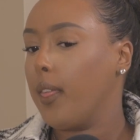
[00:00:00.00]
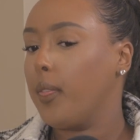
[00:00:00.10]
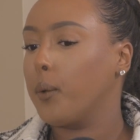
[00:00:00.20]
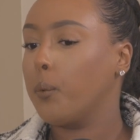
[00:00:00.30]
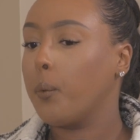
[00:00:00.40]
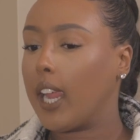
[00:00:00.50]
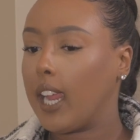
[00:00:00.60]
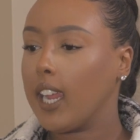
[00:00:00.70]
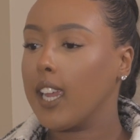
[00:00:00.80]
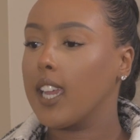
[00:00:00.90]
The
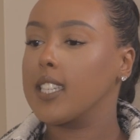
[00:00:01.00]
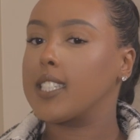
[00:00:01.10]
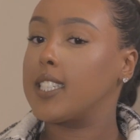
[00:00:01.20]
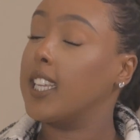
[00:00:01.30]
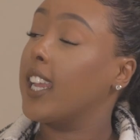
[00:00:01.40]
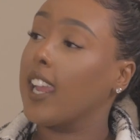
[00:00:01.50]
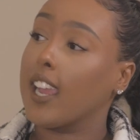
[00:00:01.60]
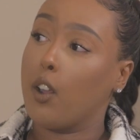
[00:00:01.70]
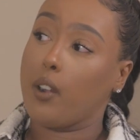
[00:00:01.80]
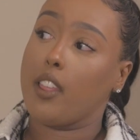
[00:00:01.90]
way seeking
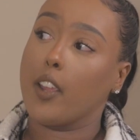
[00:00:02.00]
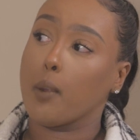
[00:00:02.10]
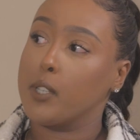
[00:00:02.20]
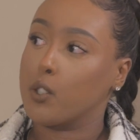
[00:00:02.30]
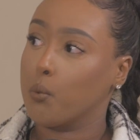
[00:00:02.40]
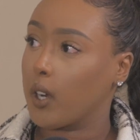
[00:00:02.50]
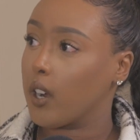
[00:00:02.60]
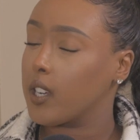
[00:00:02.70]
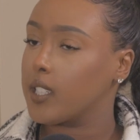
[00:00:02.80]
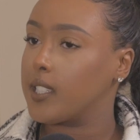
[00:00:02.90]
out a therapist works.